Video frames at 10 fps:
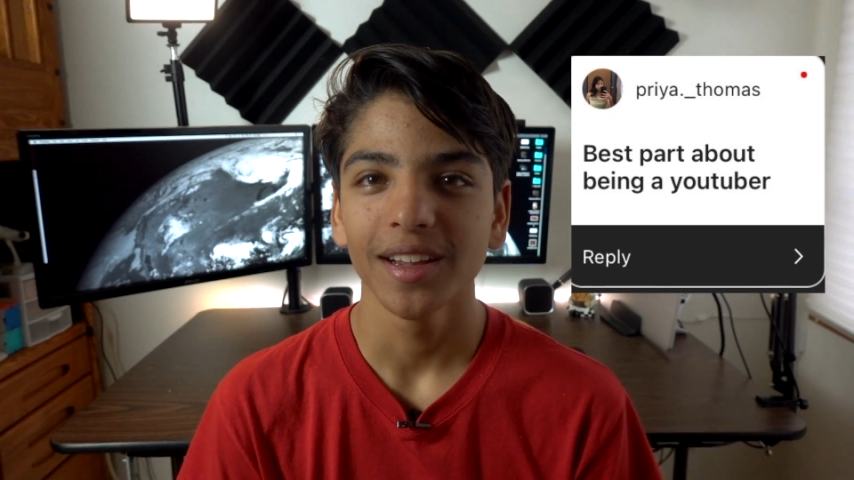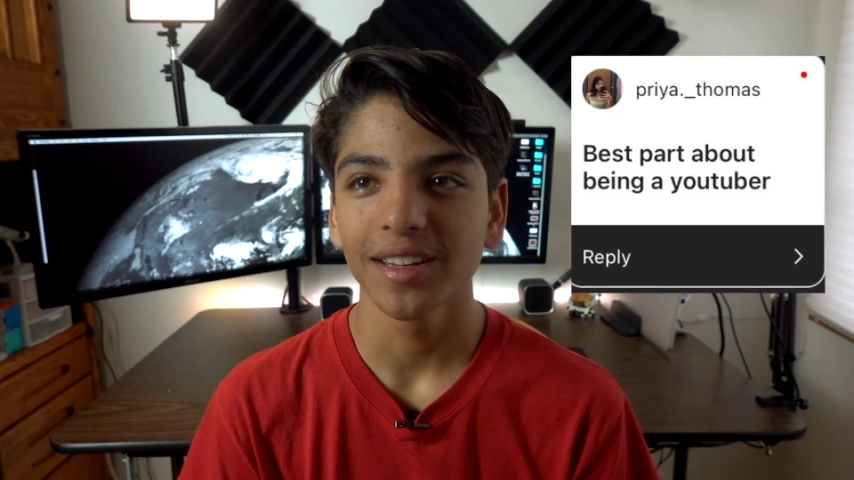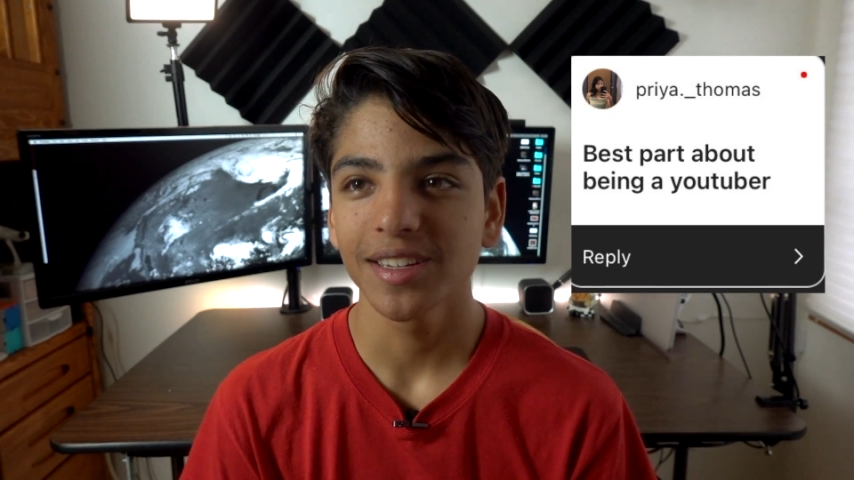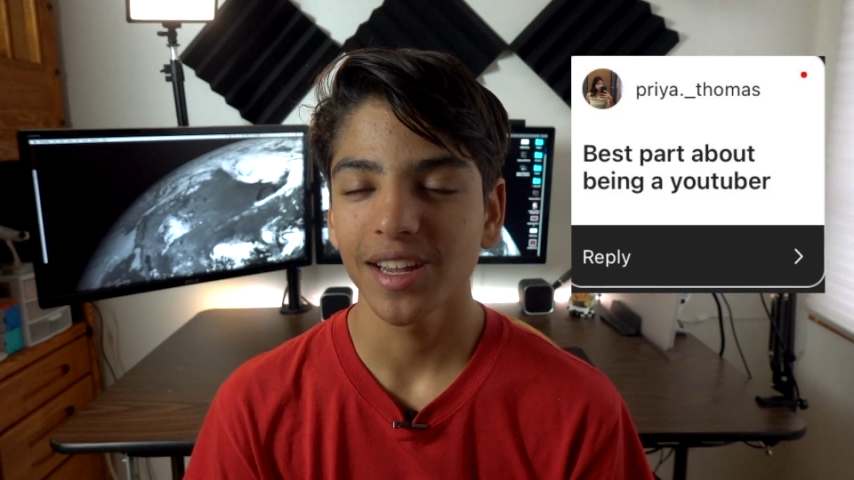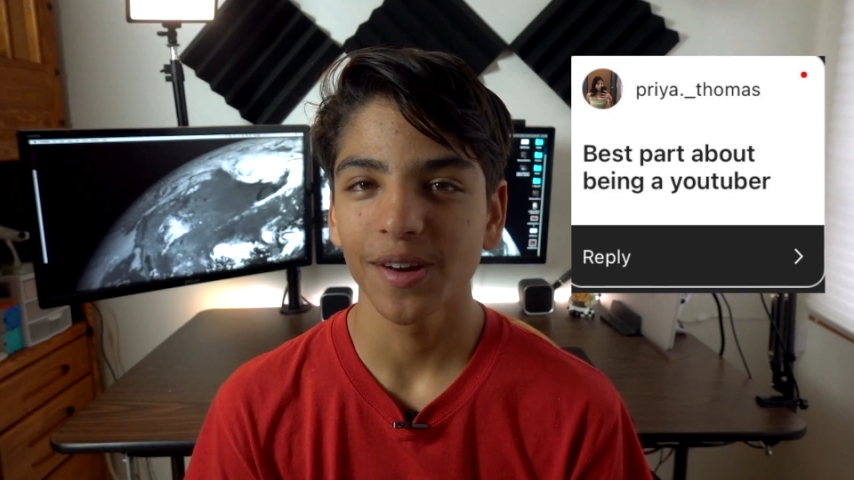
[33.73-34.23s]

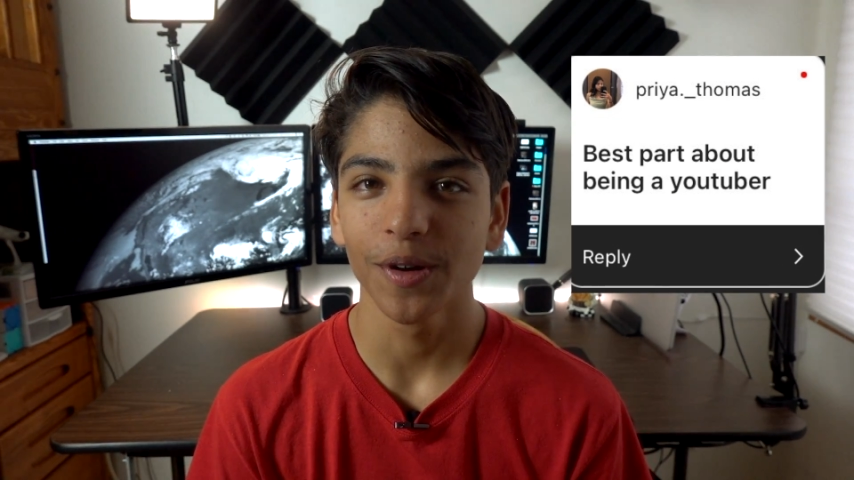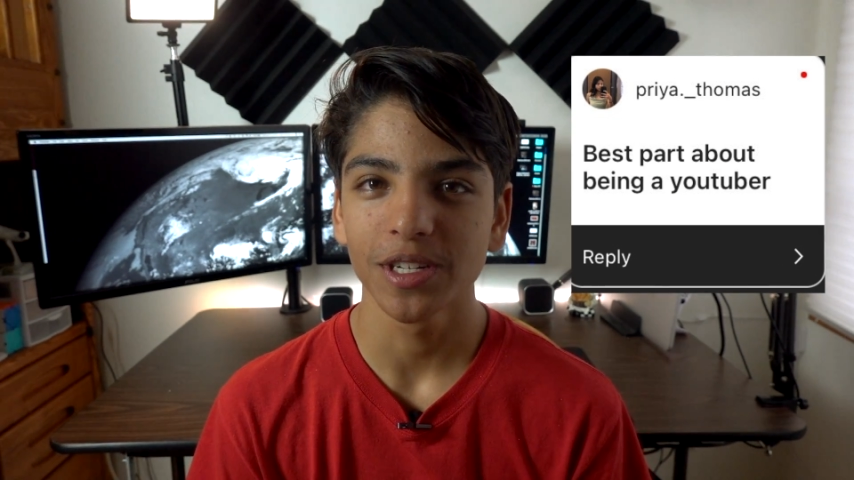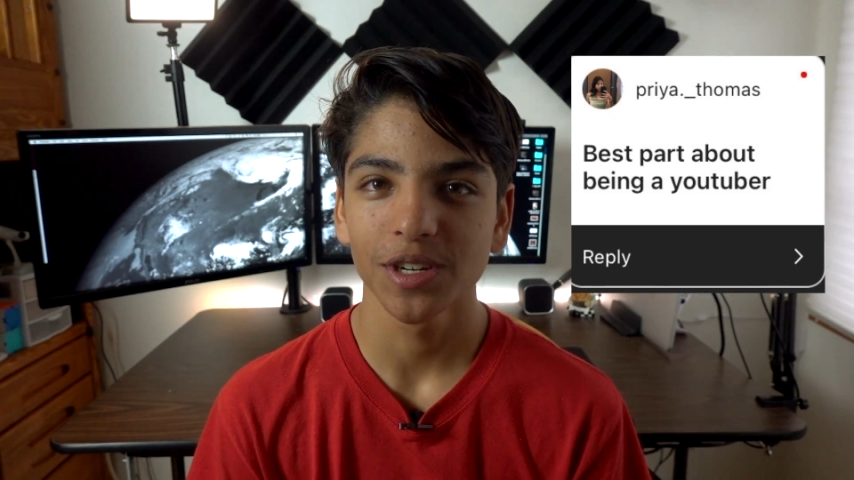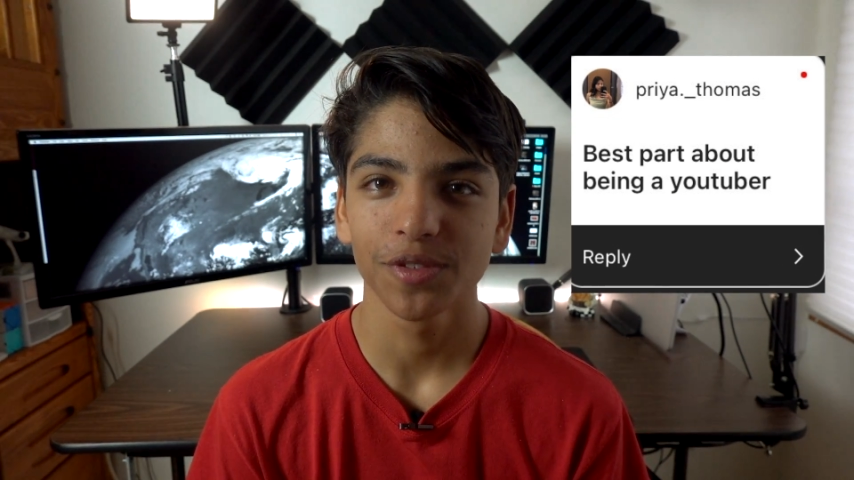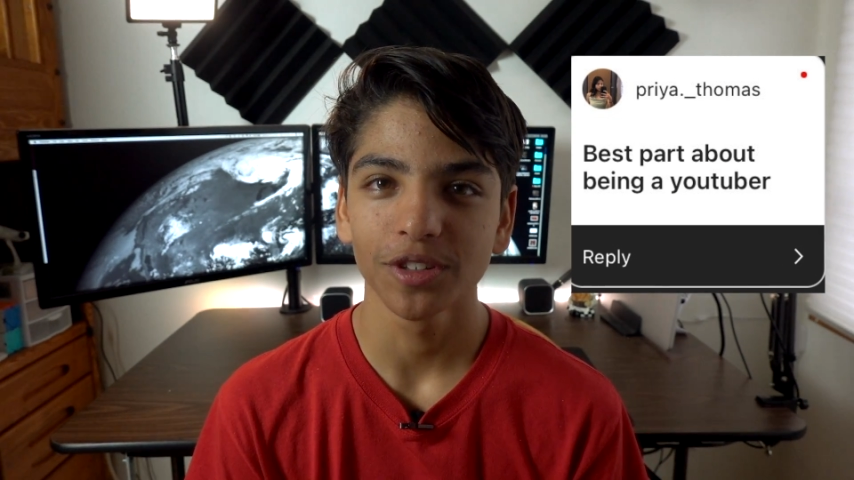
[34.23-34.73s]
let's say it
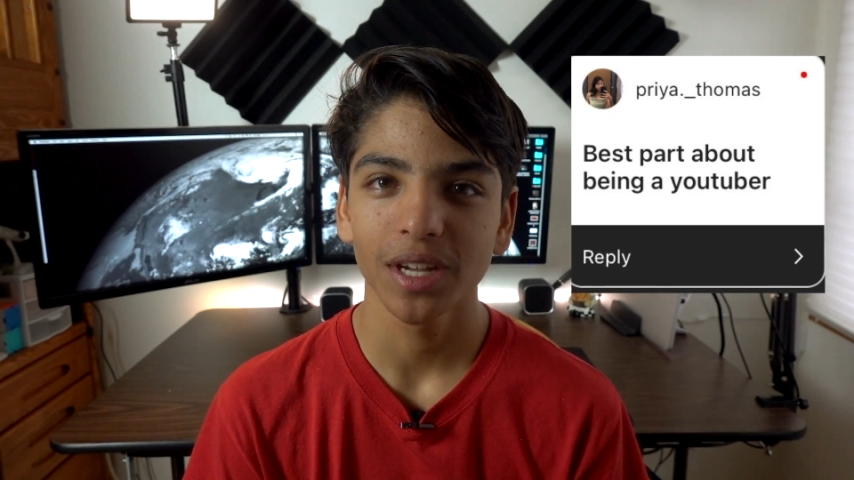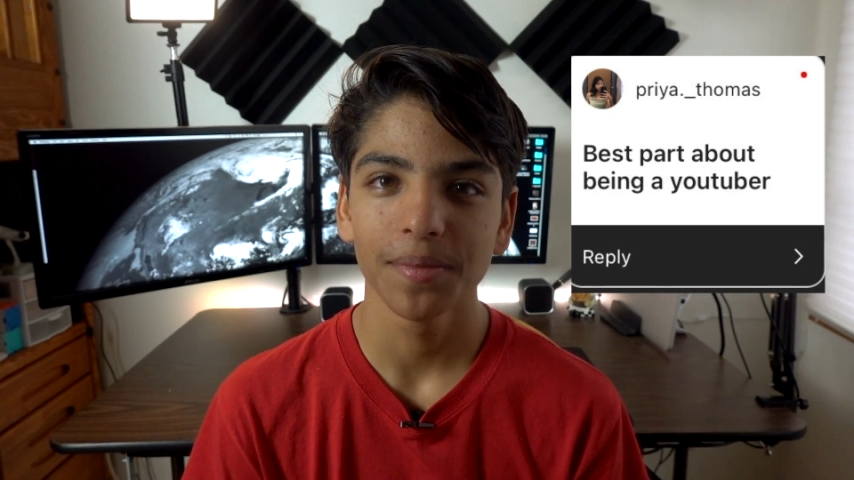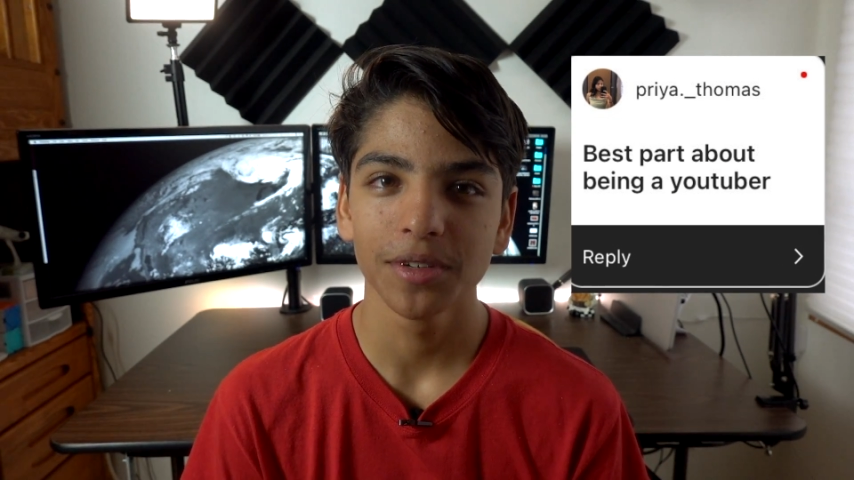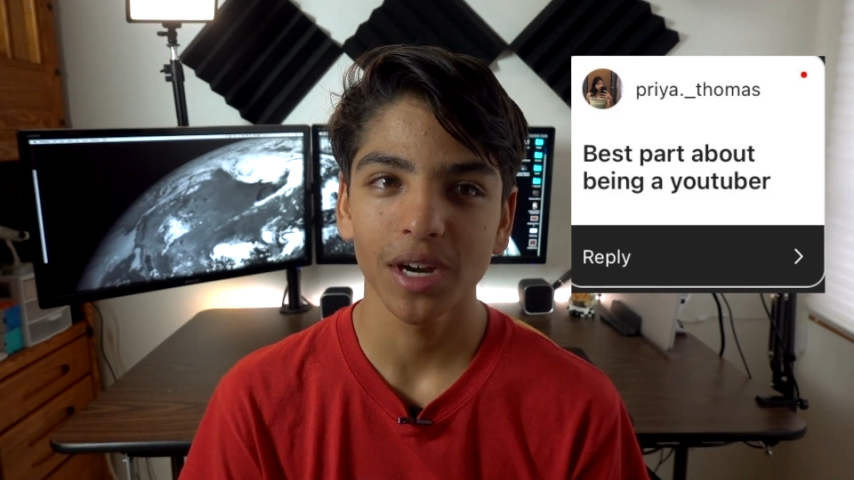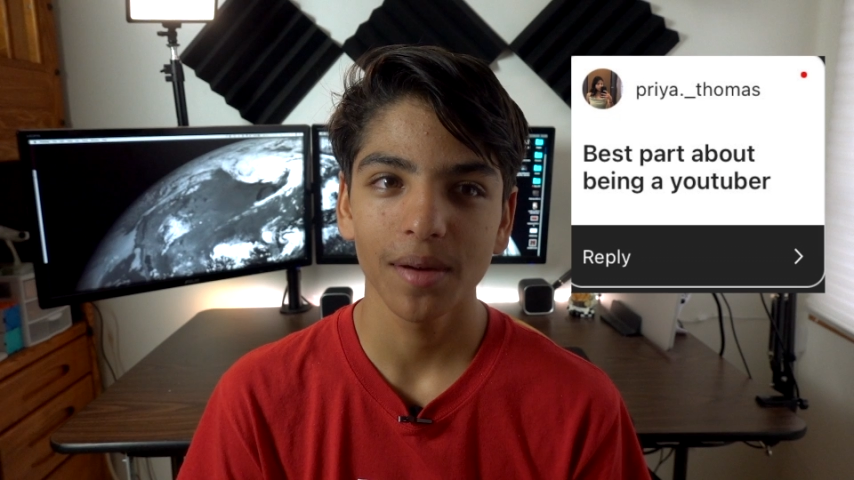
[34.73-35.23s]
was your
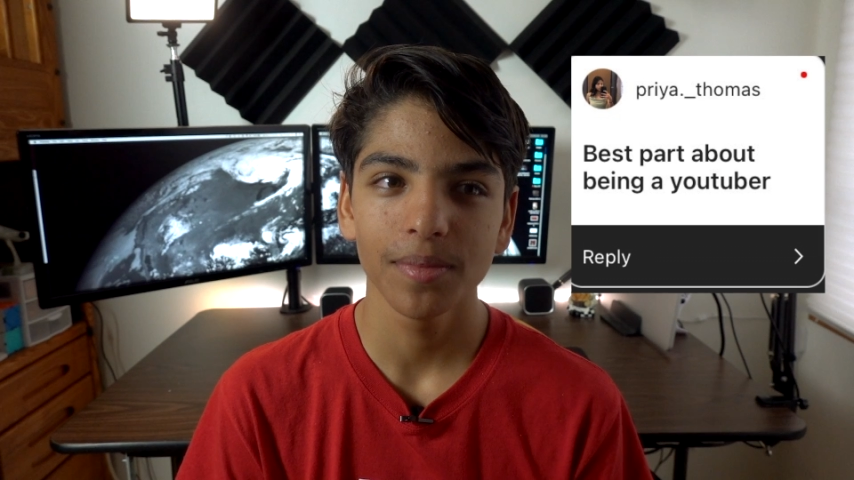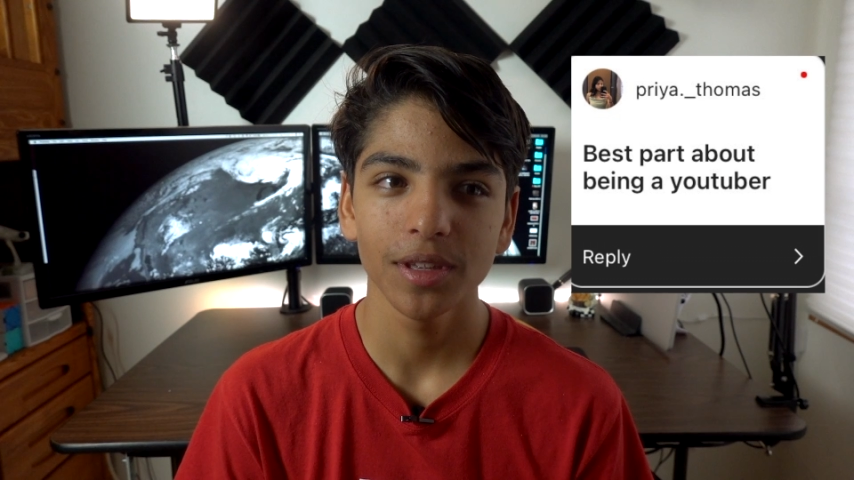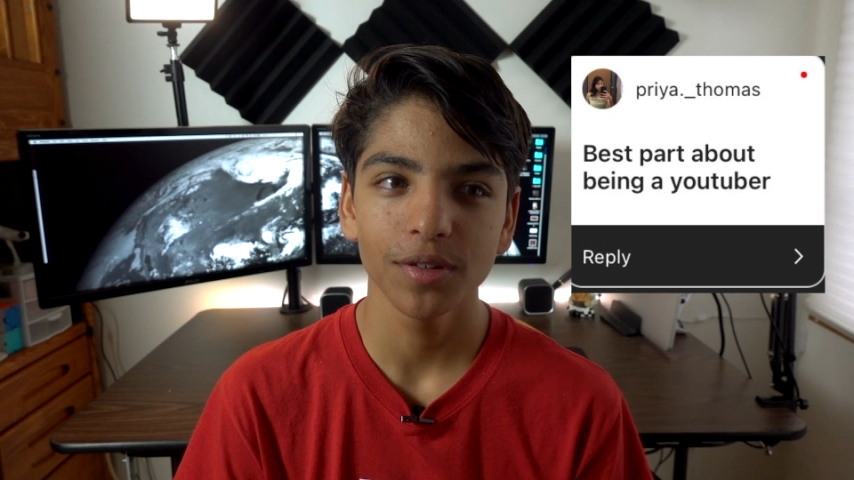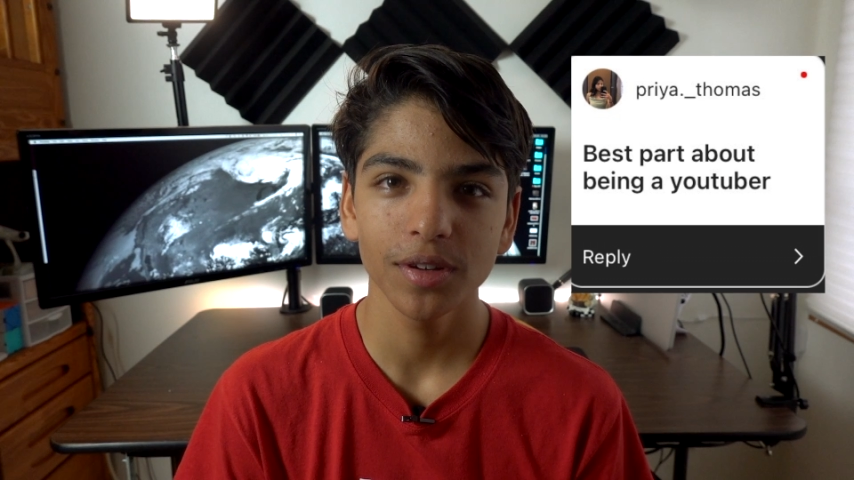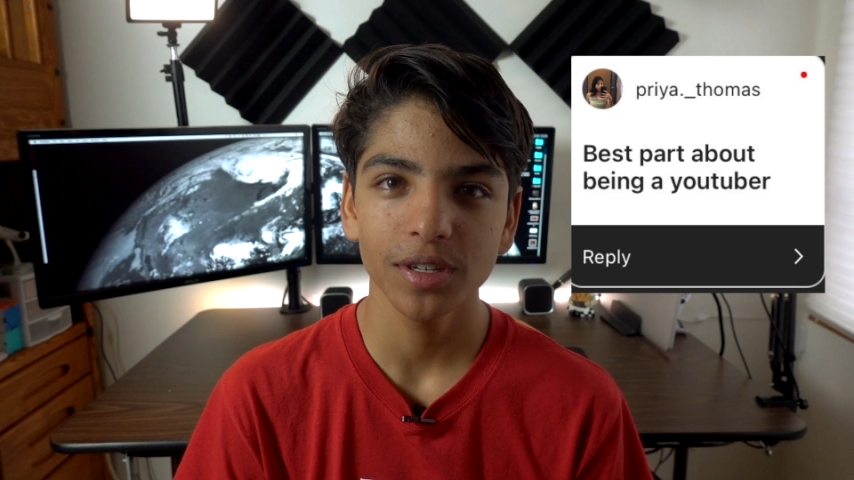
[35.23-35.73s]
full-time job,
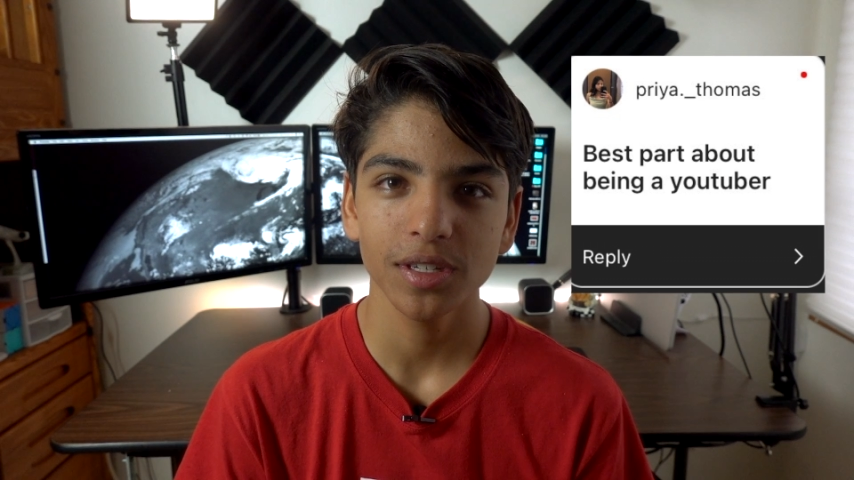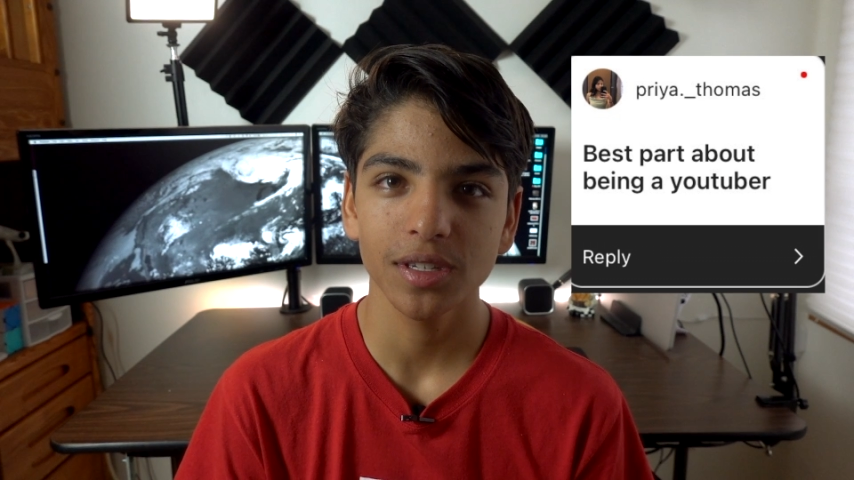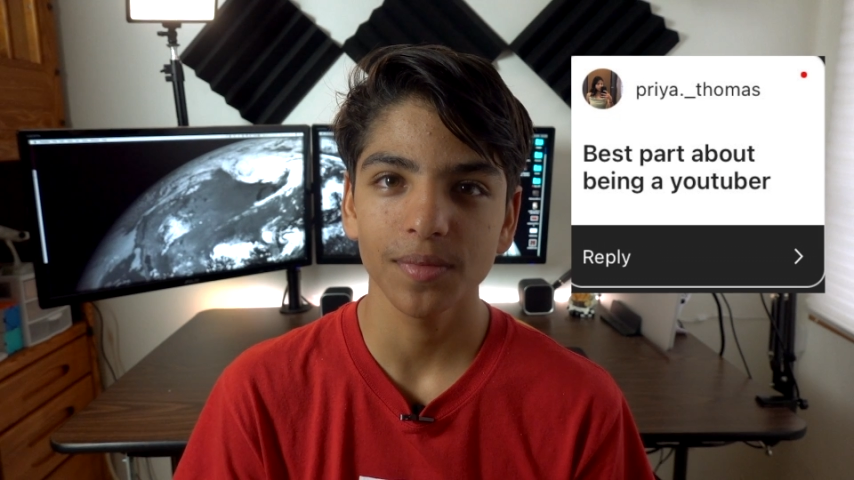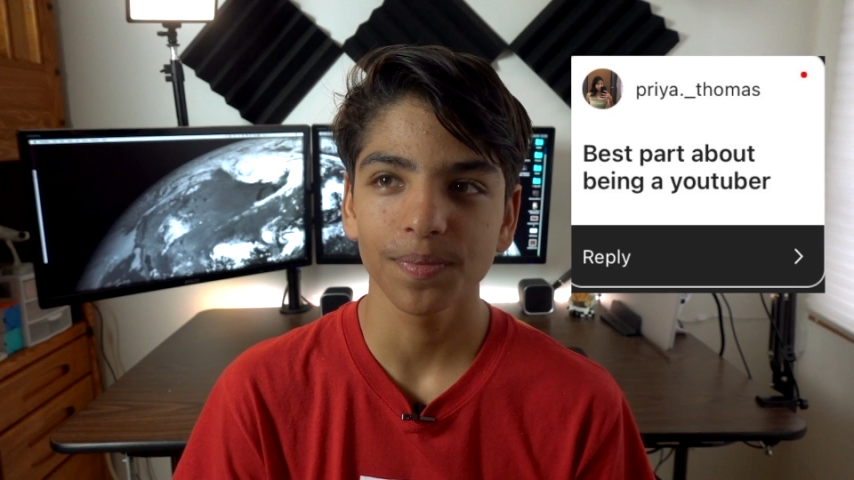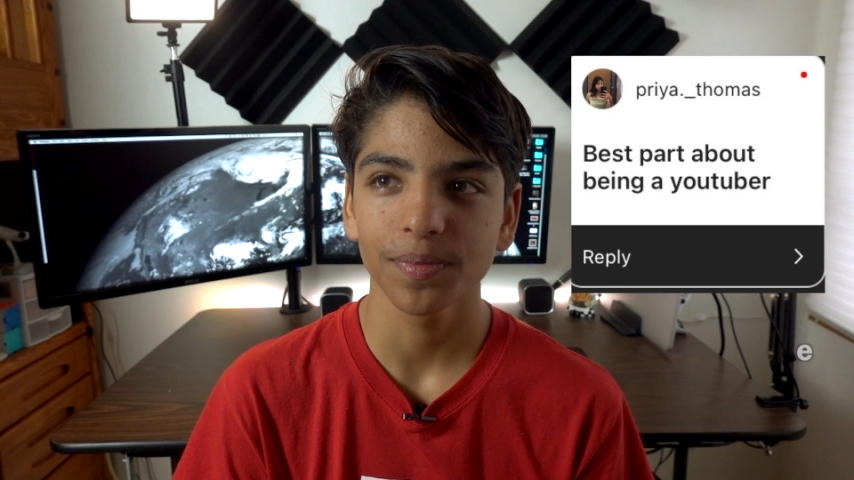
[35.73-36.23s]
you can just